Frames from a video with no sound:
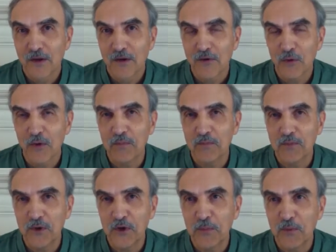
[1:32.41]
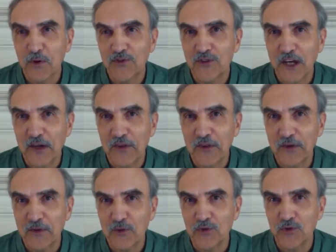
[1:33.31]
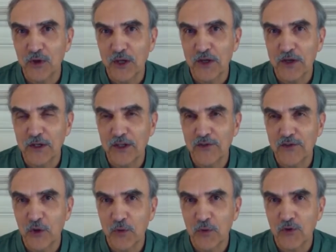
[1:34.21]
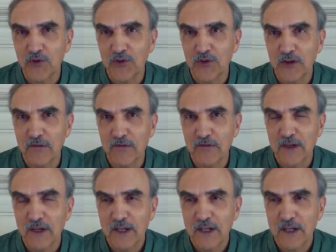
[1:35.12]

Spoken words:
For when Bill puts out the newsletter, it's almost as if